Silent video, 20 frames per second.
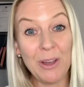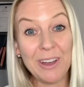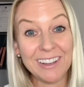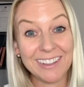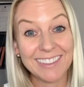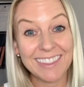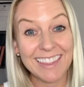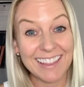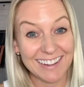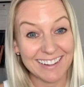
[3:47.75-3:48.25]

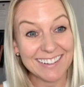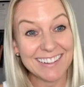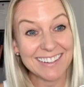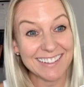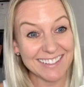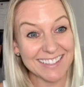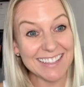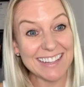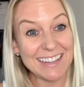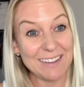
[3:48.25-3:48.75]
than
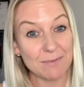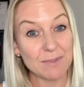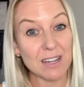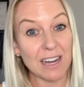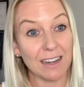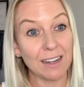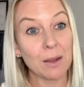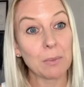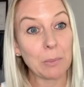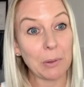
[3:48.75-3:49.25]
a sleep
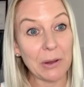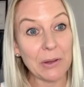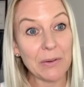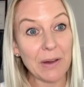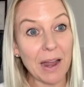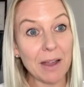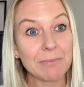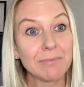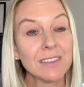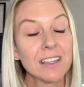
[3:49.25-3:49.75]
training
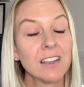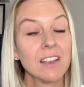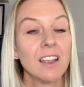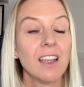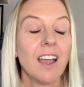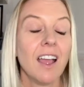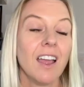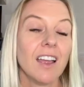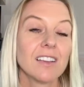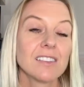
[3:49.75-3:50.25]
program.
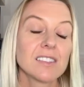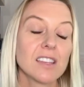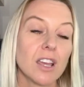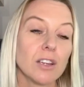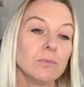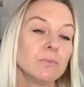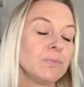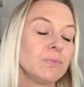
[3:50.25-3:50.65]
So,